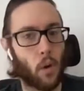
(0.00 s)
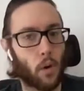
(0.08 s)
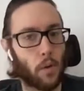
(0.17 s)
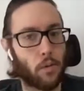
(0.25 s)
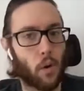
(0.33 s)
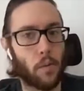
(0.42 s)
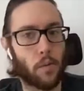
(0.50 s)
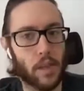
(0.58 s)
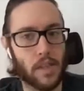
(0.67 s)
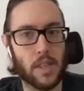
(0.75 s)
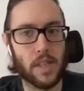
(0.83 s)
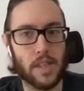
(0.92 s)
Or from
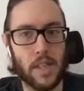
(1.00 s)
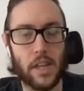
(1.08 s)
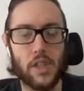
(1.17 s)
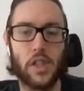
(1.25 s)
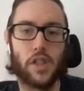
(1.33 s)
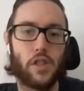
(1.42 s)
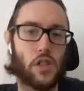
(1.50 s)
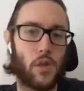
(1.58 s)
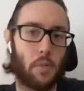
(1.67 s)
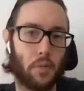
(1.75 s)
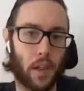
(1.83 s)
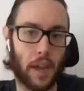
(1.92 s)
the, the station
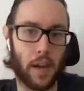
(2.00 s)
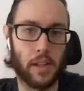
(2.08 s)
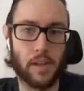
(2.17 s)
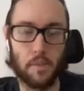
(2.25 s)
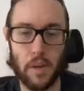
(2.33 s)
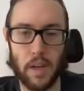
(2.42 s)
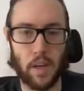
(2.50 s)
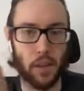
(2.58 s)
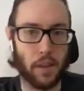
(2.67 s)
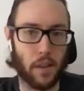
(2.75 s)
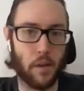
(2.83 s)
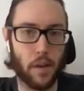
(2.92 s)
to a planet,
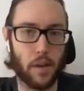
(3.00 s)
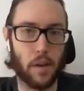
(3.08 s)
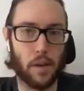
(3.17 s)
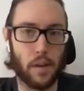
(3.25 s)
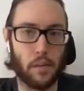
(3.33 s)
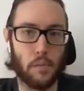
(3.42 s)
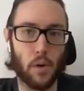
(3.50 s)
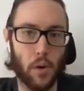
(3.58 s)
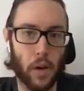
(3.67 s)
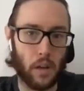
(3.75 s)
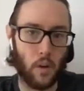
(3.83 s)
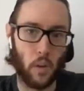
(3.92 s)
being the the, the
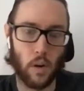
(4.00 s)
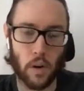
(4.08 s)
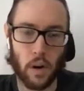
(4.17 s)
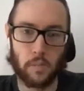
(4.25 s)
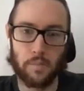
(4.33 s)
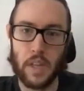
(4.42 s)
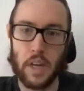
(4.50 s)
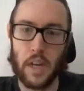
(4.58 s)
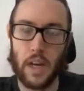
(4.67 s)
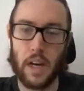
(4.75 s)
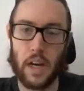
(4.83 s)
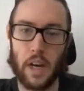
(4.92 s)
moon and or um,
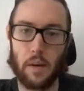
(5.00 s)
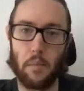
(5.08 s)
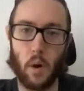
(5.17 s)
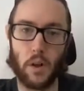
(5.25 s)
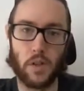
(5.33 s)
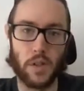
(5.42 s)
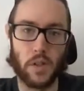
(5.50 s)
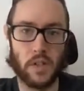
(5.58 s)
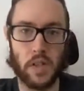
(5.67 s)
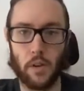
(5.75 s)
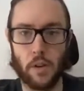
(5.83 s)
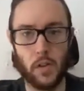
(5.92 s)
uh, Mars, et
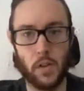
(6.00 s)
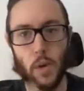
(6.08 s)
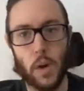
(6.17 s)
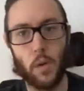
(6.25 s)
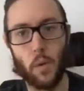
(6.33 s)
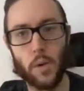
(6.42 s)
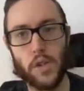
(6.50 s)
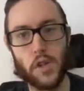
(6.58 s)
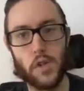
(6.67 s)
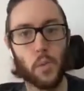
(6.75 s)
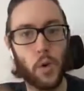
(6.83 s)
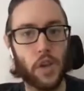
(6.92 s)
cetera. So we're
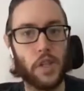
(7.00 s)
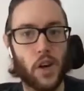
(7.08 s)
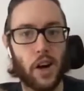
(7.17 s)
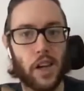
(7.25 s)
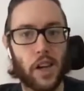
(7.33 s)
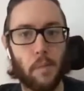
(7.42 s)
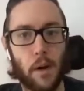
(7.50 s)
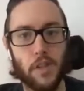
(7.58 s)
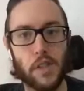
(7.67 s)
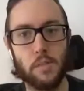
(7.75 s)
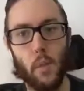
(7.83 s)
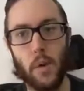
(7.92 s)
just really talking about
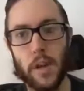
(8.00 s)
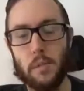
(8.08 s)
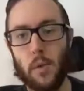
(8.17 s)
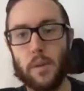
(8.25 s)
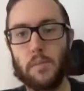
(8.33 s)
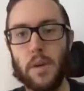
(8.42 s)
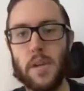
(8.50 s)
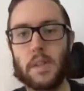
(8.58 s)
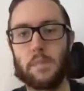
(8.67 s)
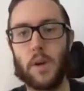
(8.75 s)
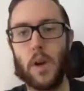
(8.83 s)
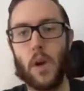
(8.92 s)
these point A to point
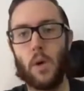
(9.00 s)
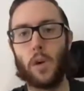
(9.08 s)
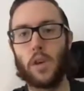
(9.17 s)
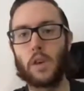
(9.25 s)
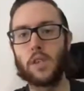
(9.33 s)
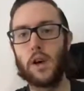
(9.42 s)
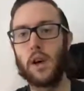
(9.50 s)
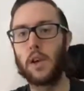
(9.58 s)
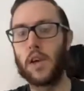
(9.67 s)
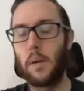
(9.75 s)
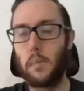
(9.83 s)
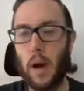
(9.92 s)
Bs. But what you're
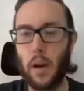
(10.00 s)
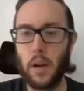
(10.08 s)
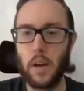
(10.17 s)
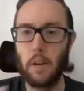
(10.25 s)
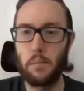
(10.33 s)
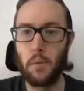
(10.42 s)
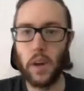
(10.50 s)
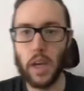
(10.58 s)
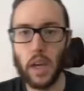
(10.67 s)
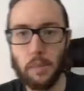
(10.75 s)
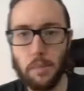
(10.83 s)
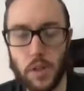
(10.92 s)
talking about and, and
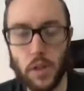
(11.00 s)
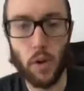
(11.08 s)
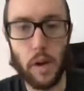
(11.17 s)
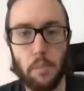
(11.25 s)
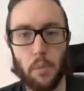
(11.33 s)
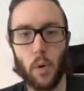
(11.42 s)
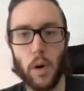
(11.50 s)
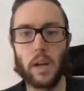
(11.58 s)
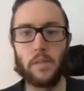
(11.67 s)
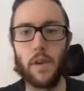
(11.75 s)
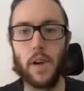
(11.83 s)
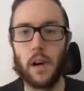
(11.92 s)
bringing up is a great point
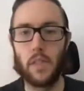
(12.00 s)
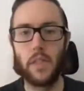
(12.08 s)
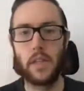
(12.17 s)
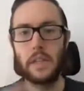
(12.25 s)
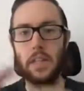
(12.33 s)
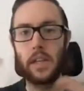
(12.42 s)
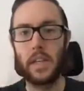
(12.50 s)
of this